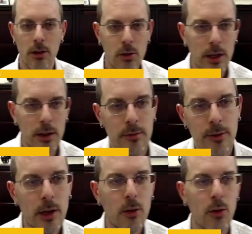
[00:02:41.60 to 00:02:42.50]
Okay,
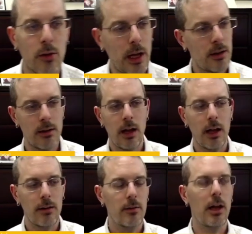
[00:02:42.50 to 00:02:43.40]
very cool. And
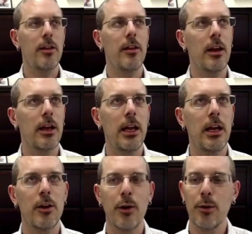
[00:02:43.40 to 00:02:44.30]
I think I can't
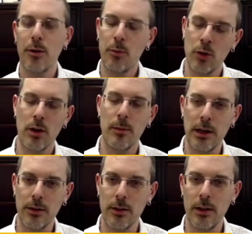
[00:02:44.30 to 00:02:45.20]
agree with you more
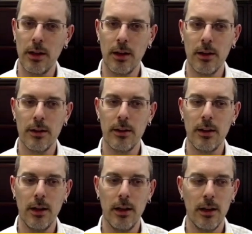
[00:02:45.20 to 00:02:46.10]
about the
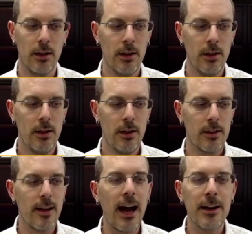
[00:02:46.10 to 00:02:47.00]

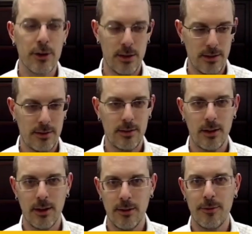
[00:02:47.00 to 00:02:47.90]
tiredness
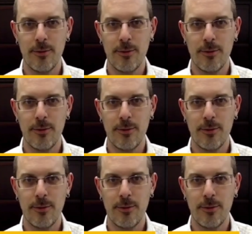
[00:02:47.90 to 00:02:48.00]
of